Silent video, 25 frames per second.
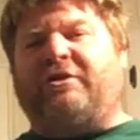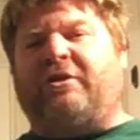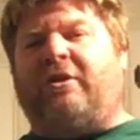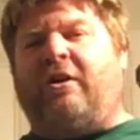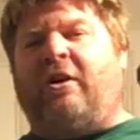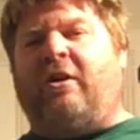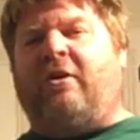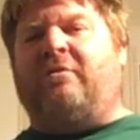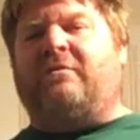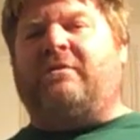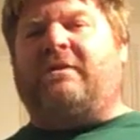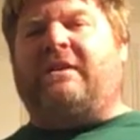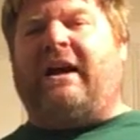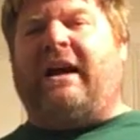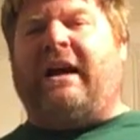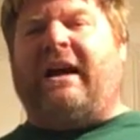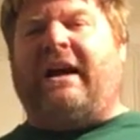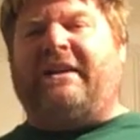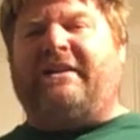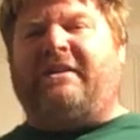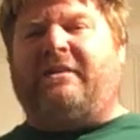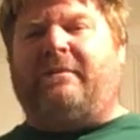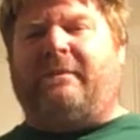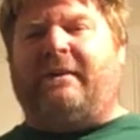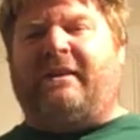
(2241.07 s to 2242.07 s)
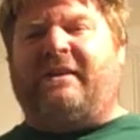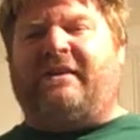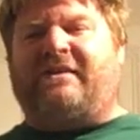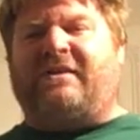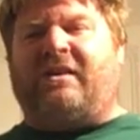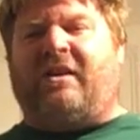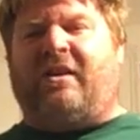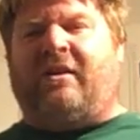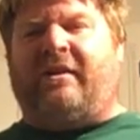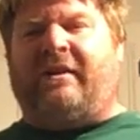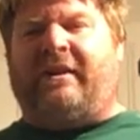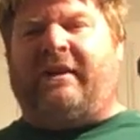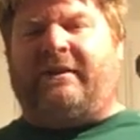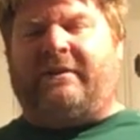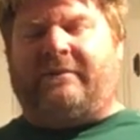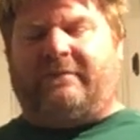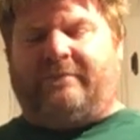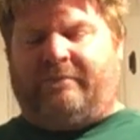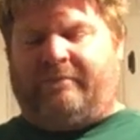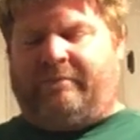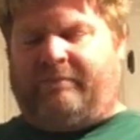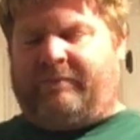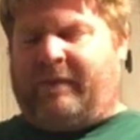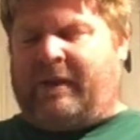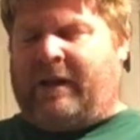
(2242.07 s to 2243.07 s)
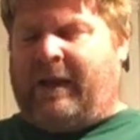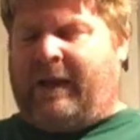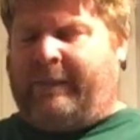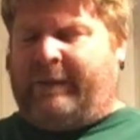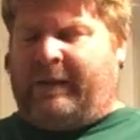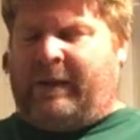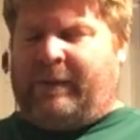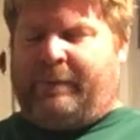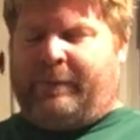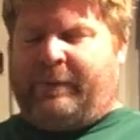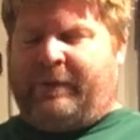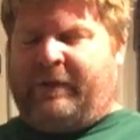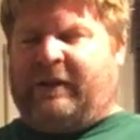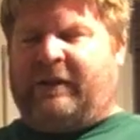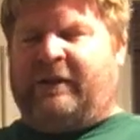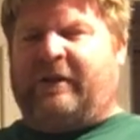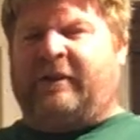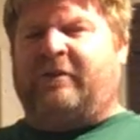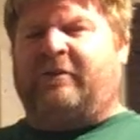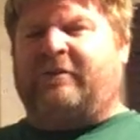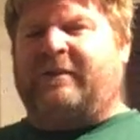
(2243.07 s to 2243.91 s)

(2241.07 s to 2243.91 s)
your own condiments on it. I'm going to put a little